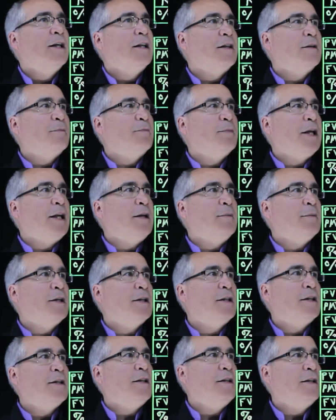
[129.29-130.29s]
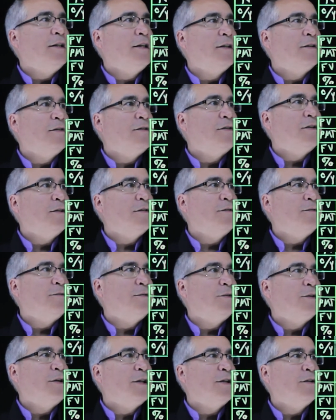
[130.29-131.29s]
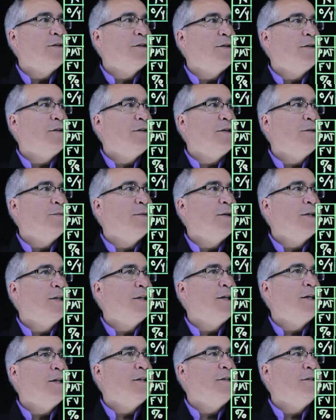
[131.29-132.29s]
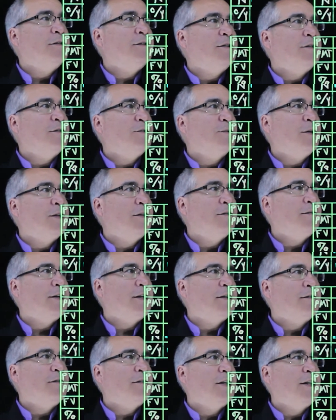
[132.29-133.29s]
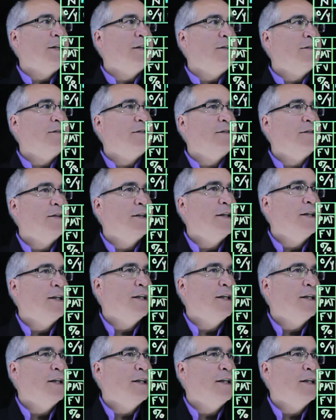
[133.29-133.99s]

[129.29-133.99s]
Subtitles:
The payment is still $431.25